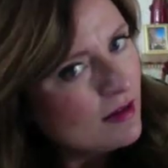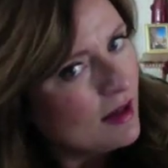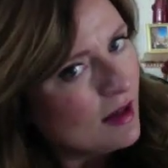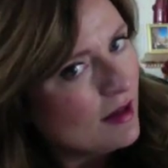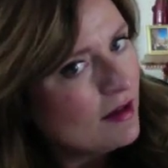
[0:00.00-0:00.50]

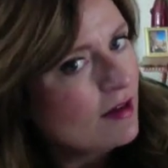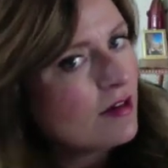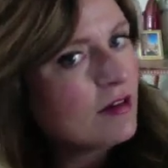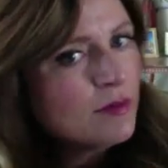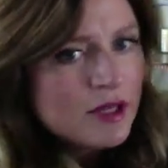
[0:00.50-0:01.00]
I
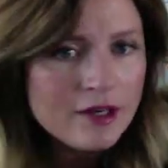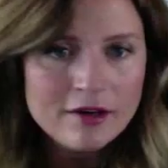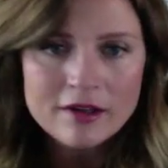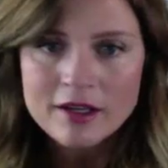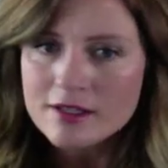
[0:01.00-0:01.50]
curled my hair
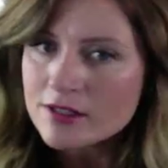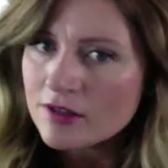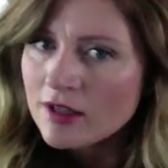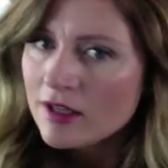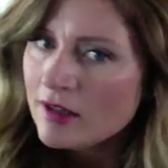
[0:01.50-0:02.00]

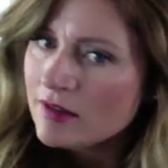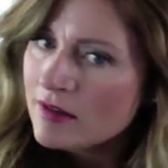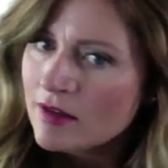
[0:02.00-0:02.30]
yesterday.